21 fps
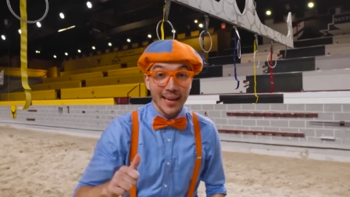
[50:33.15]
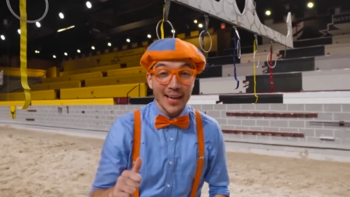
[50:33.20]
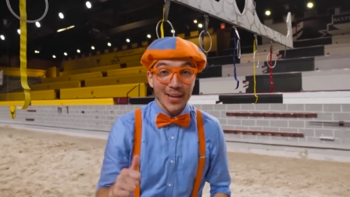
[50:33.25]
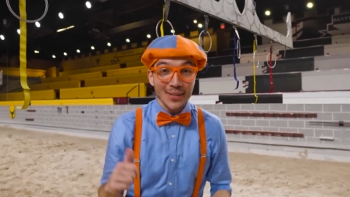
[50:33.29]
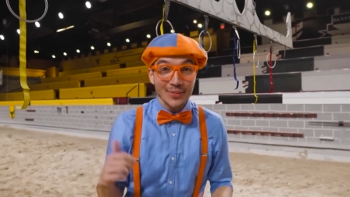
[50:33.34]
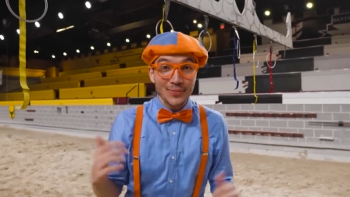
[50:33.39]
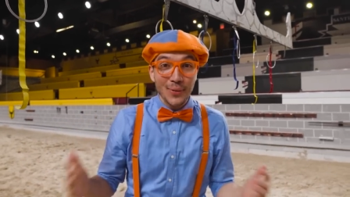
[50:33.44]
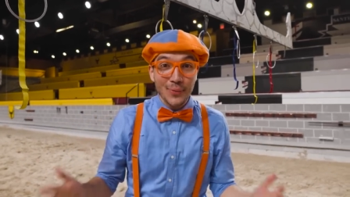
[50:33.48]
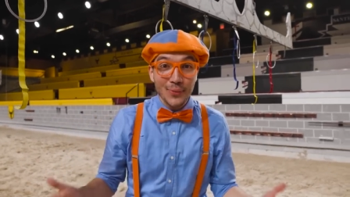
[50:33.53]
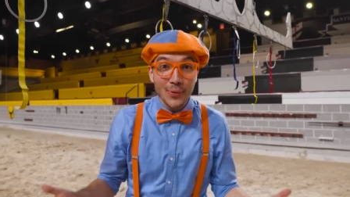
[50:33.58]

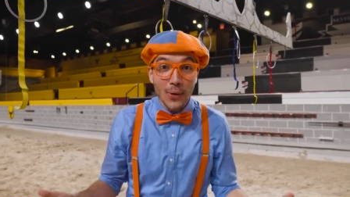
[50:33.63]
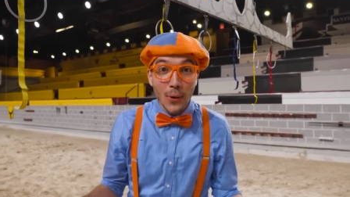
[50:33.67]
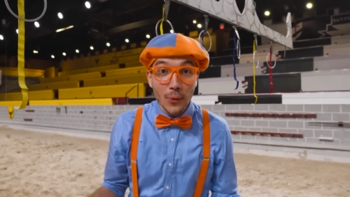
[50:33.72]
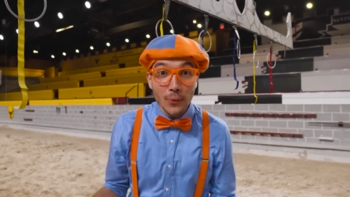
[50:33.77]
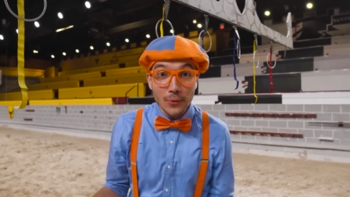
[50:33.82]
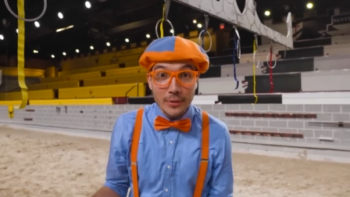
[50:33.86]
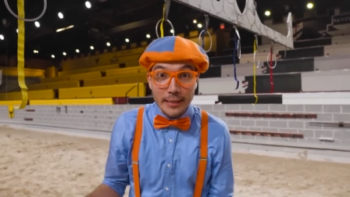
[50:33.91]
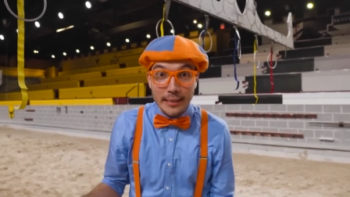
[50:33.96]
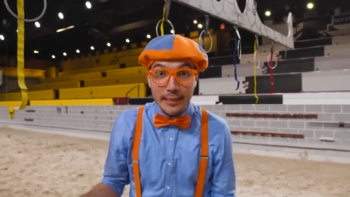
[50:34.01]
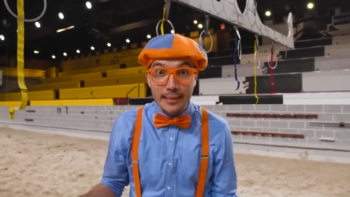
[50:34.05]
don't
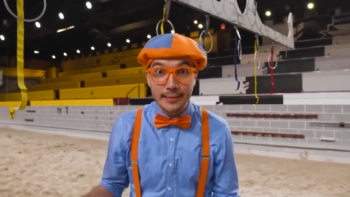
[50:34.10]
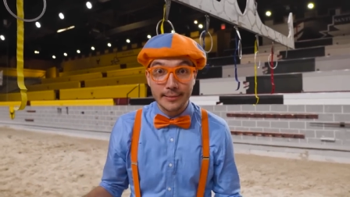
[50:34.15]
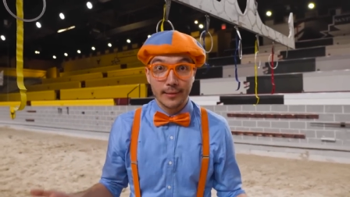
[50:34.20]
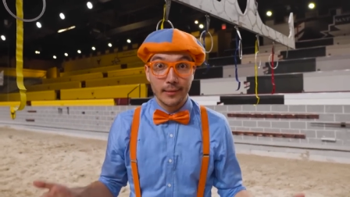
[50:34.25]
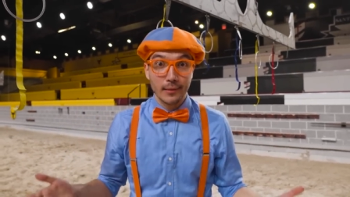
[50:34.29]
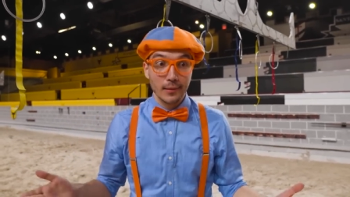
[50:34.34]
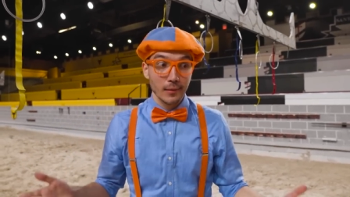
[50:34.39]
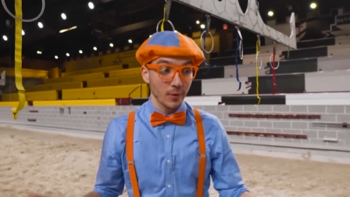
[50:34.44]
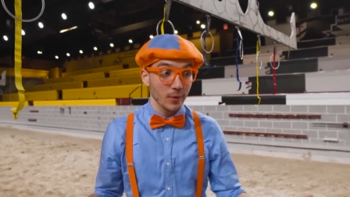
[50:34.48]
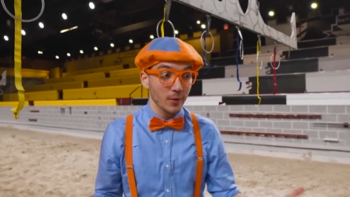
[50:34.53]
only get to
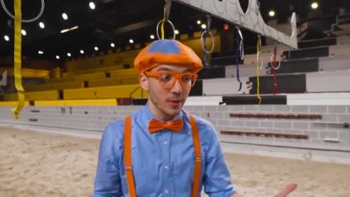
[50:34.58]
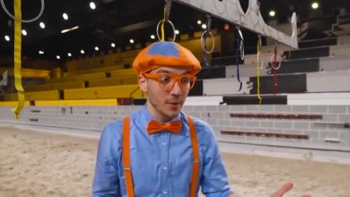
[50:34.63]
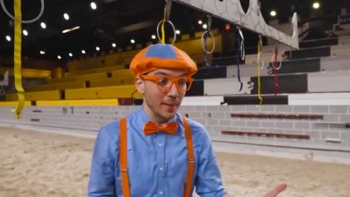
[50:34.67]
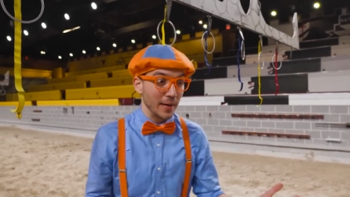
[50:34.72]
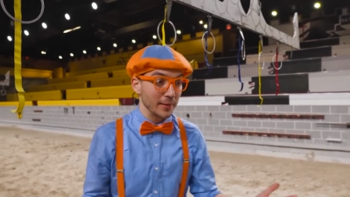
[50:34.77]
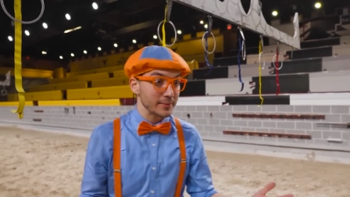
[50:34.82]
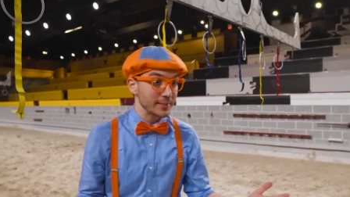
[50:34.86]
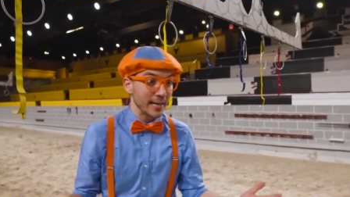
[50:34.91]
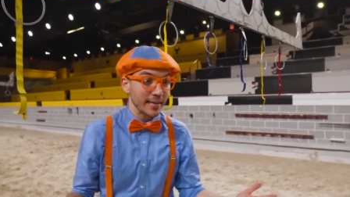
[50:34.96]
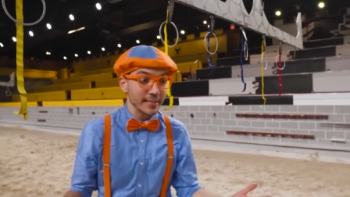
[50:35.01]
learn
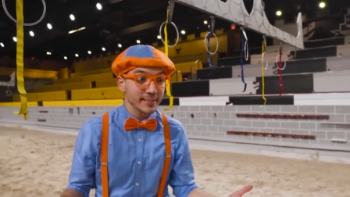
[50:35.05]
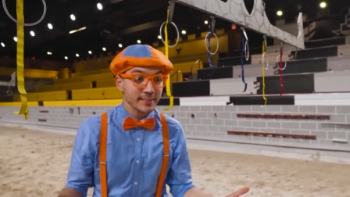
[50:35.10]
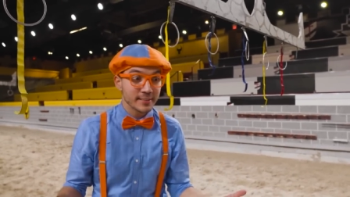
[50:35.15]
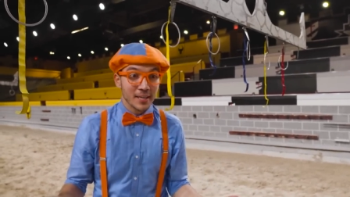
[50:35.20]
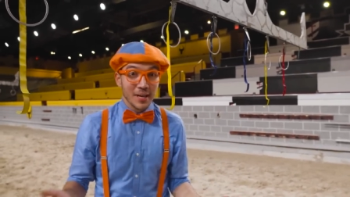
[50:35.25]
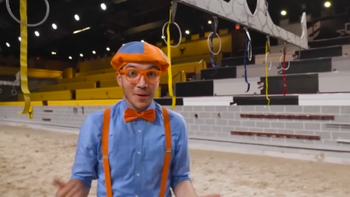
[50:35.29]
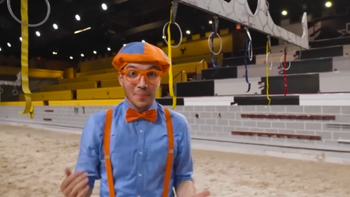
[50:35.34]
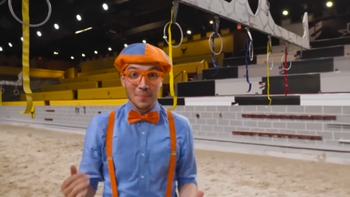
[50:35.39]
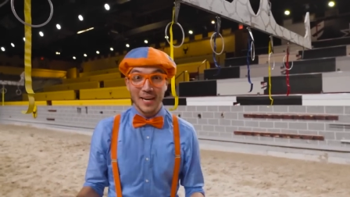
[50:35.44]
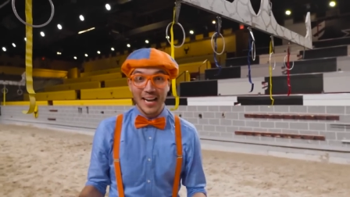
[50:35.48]
about knights,
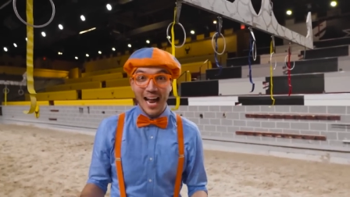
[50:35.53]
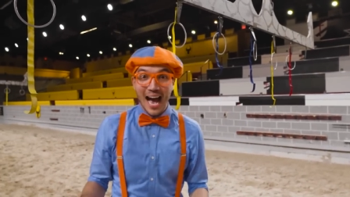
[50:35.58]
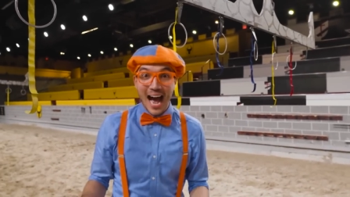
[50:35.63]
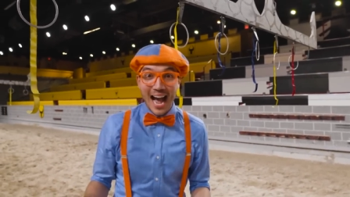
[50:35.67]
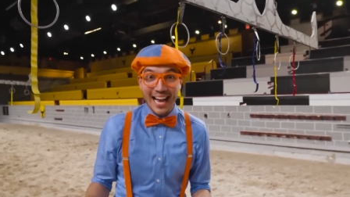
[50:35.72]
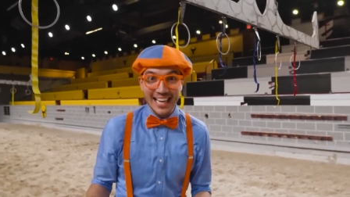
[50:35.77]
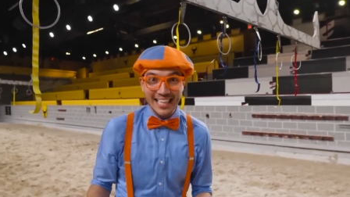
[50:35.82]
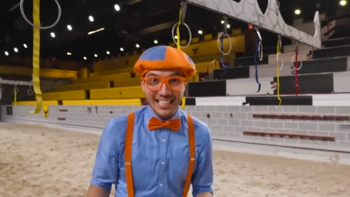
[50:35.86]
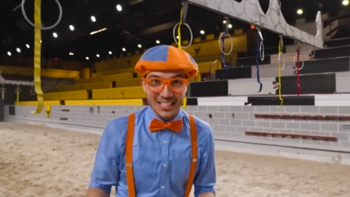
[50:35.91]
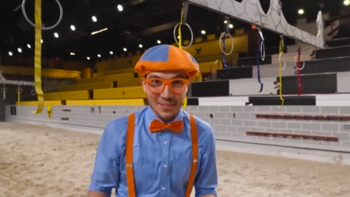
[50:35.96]
but I
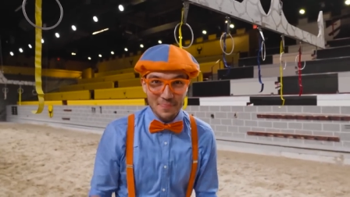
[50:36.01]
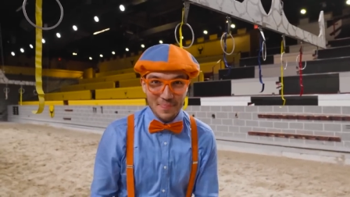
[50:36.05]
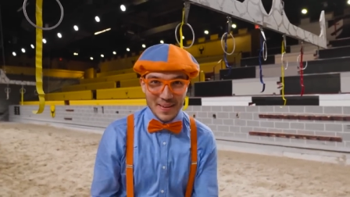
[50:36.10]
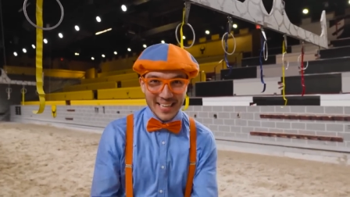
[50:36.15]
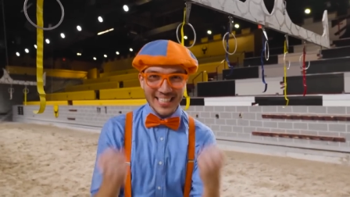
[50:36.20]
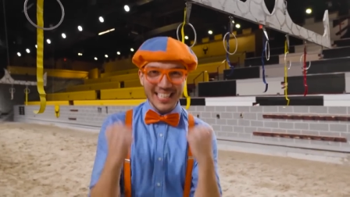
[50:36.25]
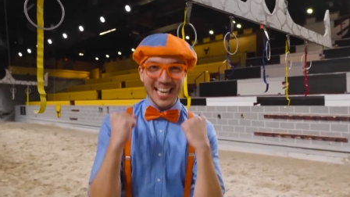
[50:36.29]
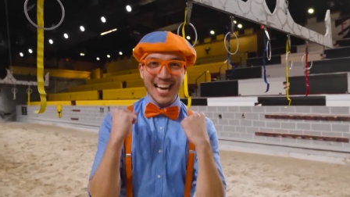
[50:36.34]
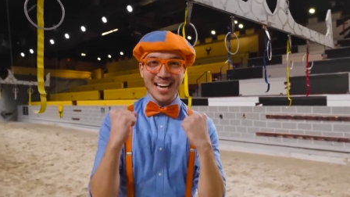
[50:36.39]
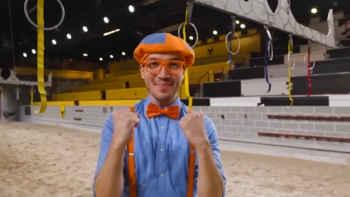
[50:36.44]
get to
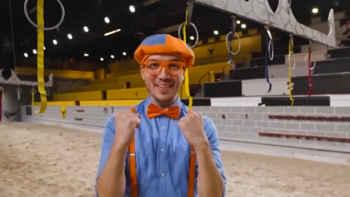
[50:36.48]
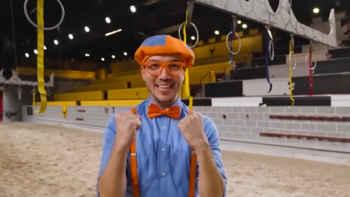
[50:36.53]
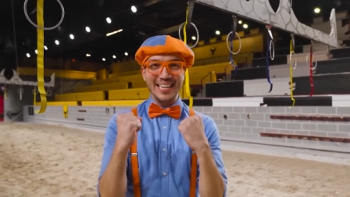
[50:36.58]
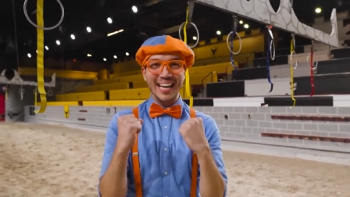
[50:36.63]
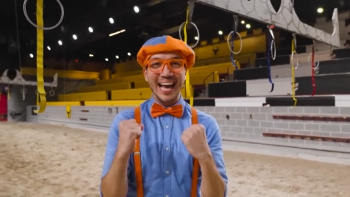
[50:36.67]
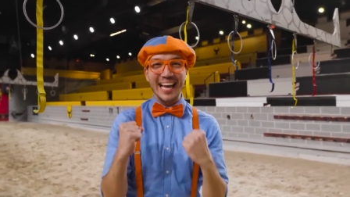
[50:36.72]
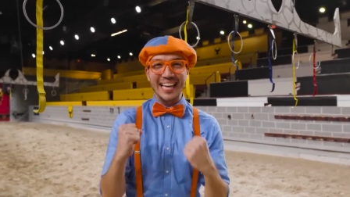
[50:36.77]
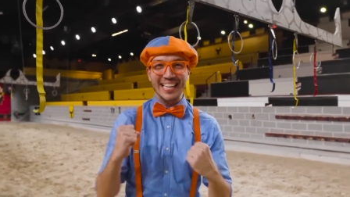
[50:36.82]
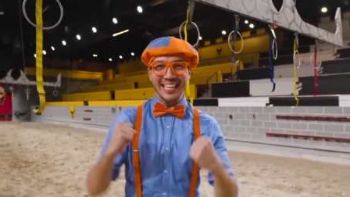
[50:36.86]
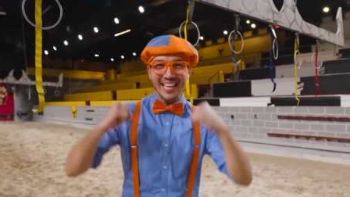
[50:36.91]
become a
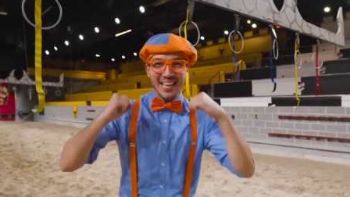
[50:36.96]
knight.